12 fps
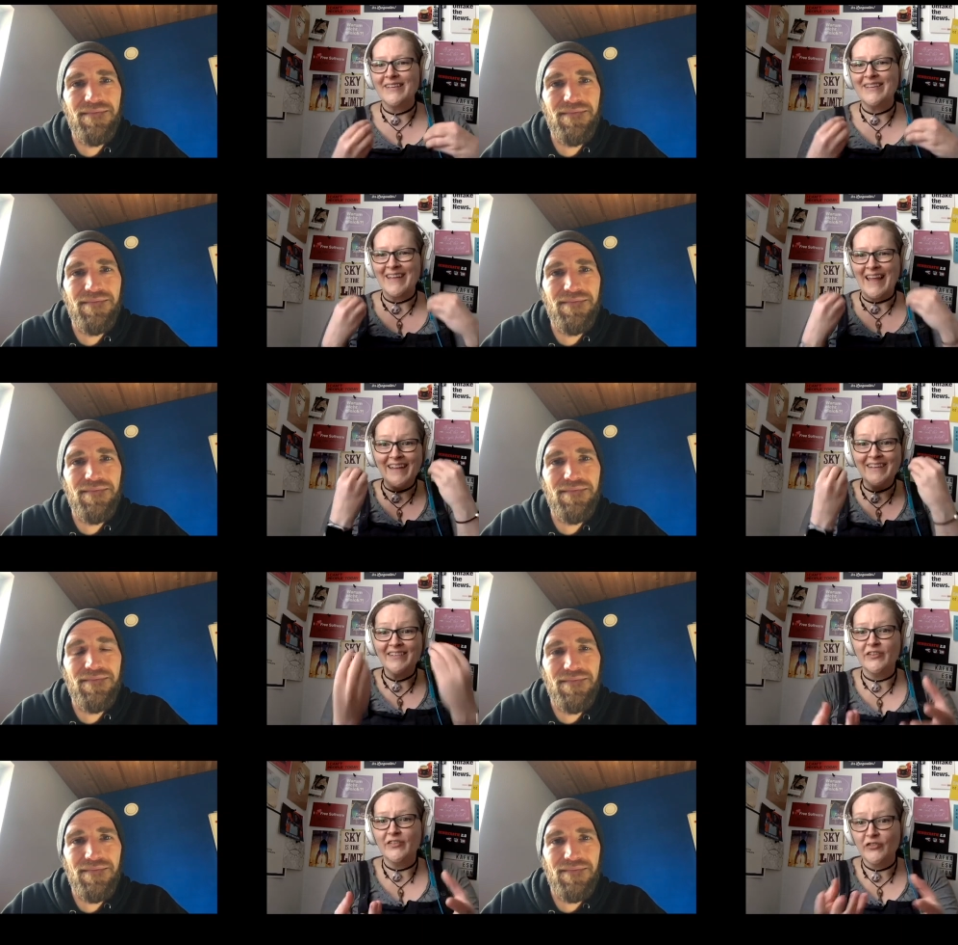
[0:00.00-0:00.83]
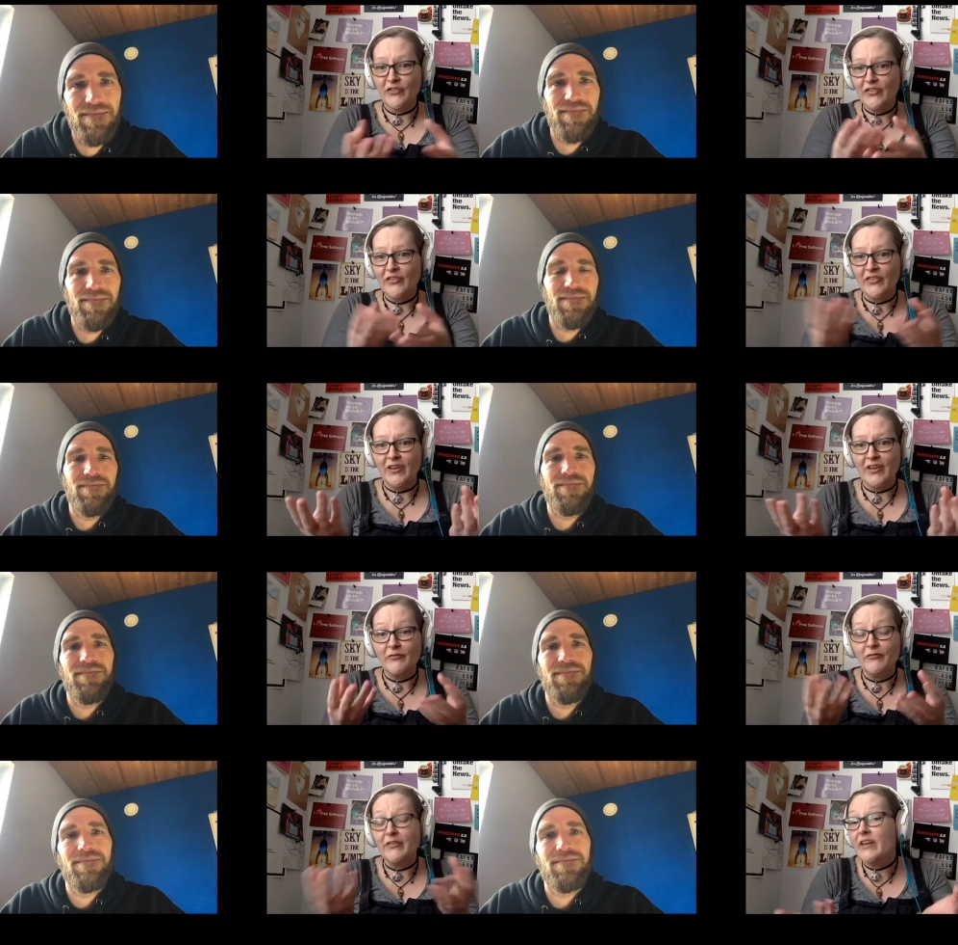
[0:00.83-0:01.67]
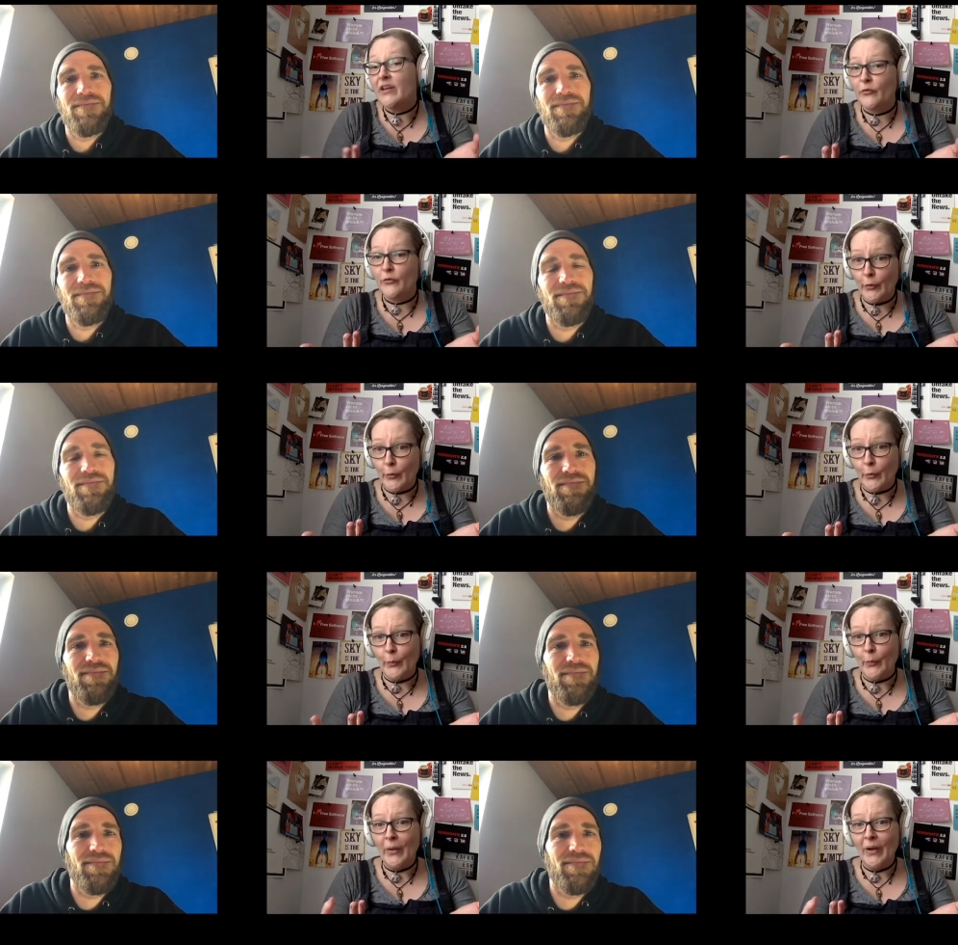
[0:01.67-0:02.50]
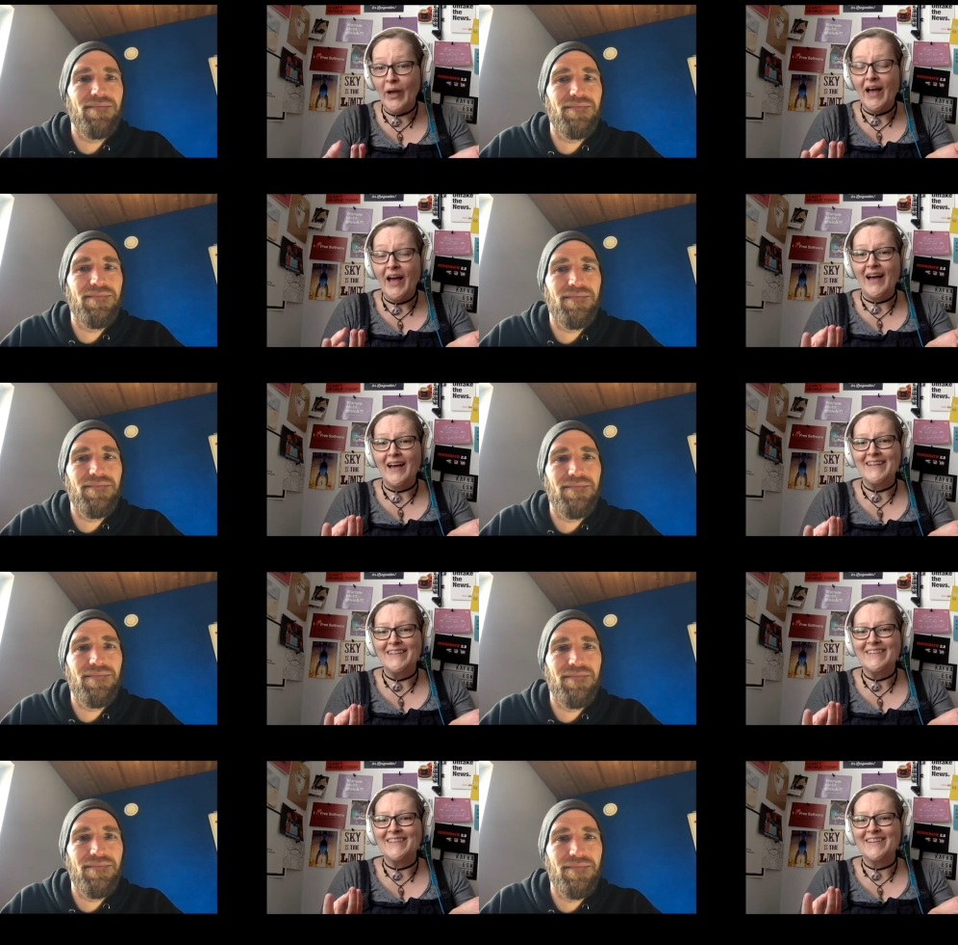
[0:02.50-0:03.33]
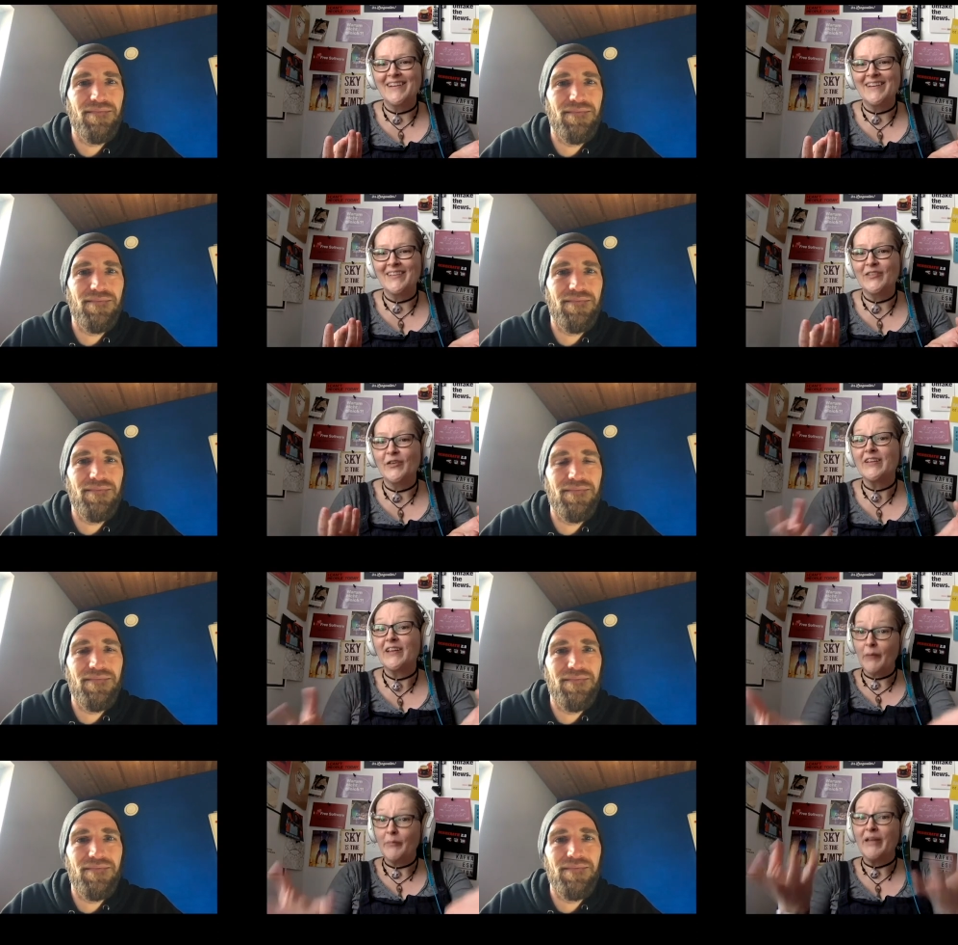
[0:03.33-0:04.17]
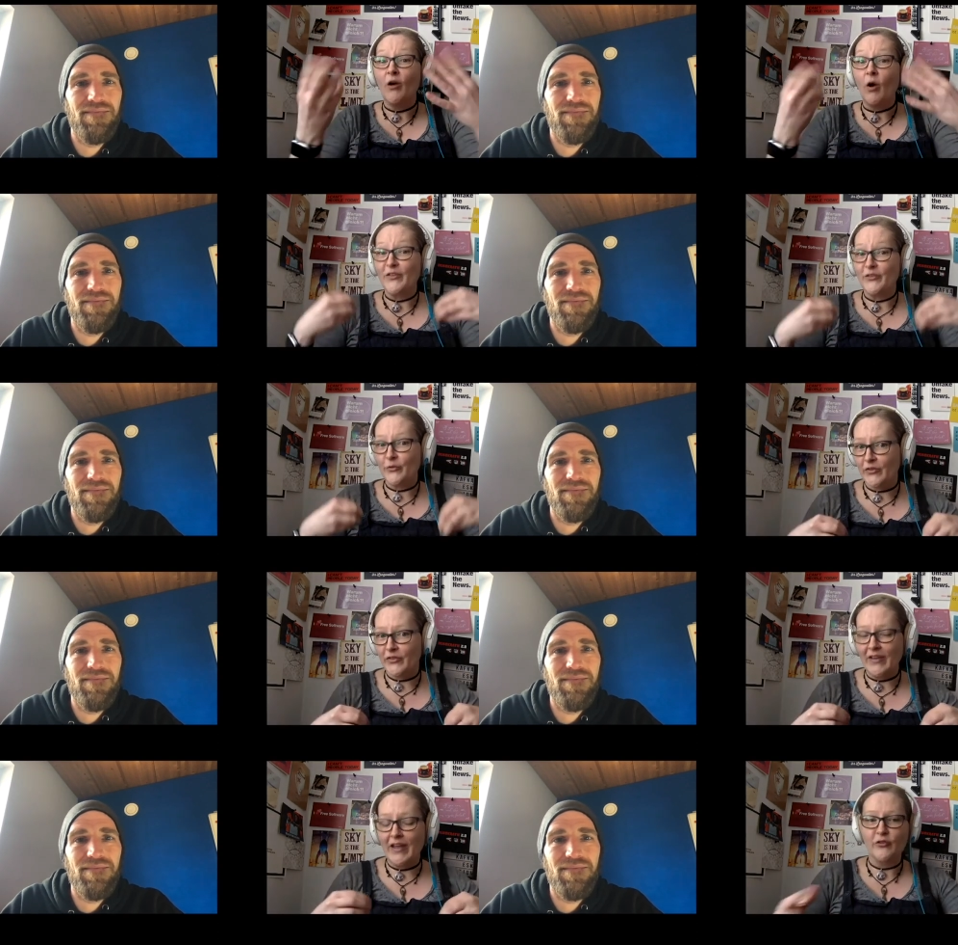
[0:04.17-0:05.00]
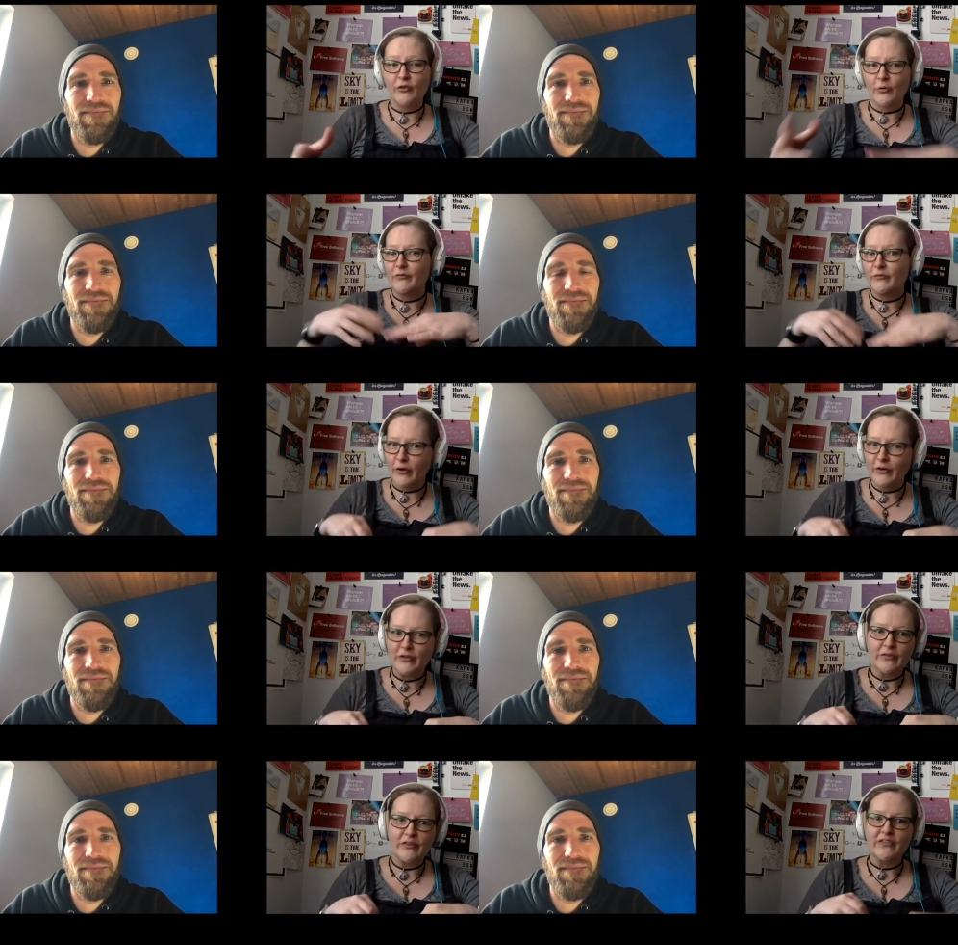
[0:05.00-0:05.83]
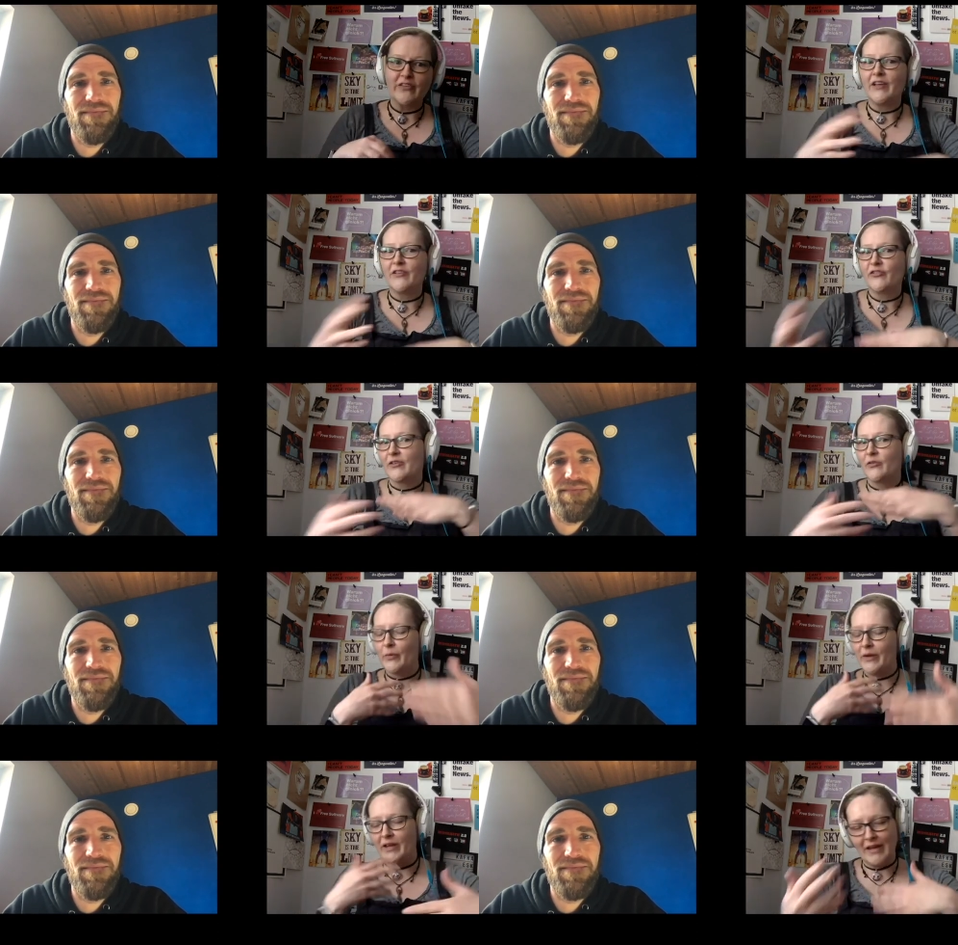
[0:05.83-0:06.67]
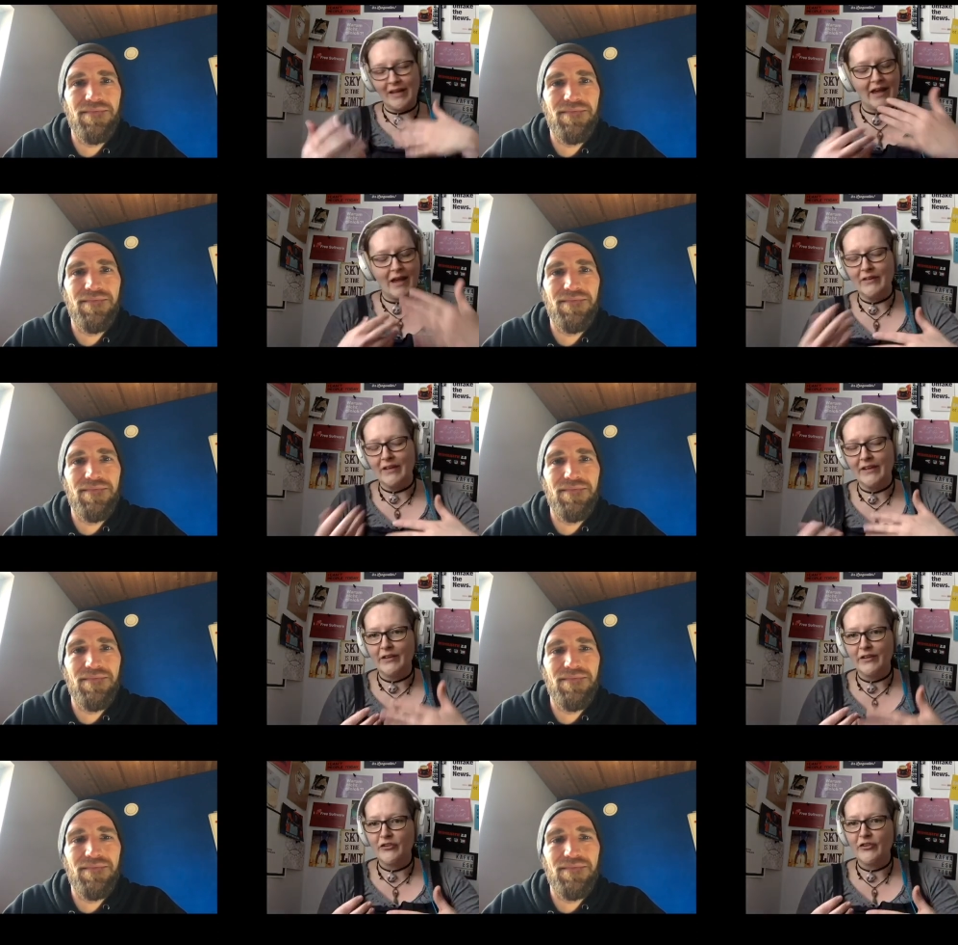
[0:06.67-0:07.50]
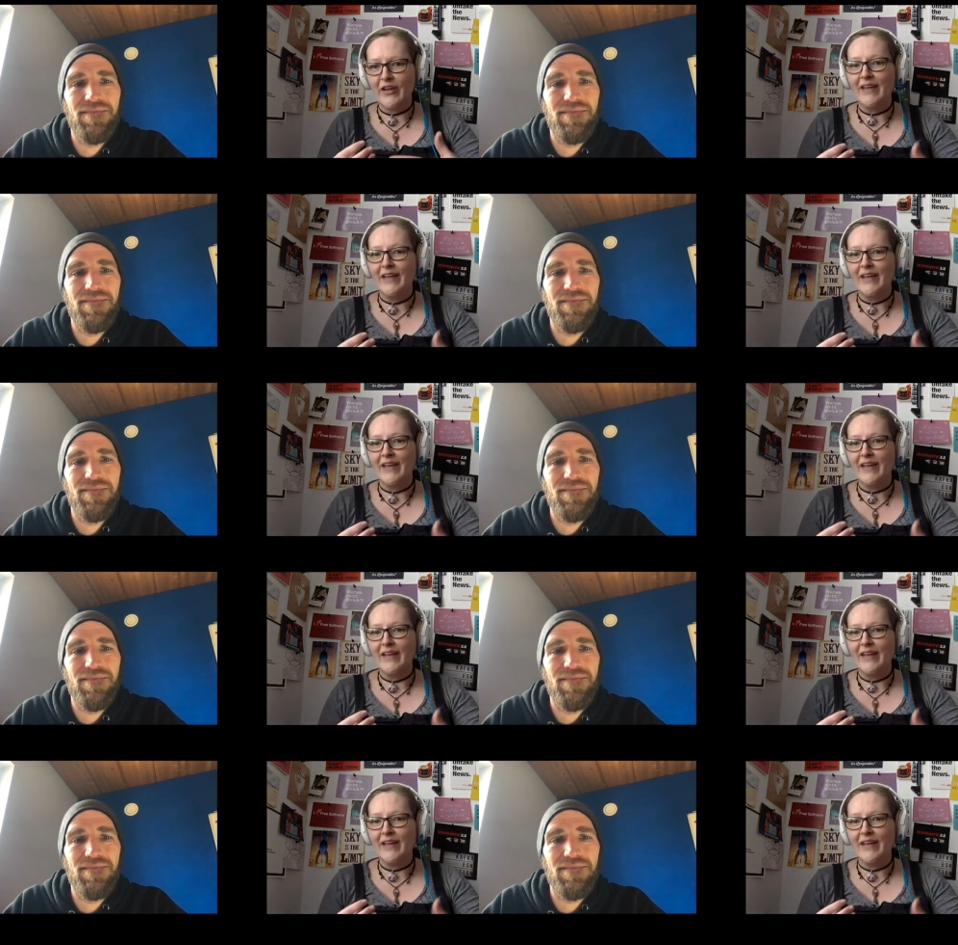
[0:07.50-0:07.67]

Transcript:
Speaker 1: enters just a, a video room and uh, is not coming onto a stage or in front of a stage, and we can have a little chat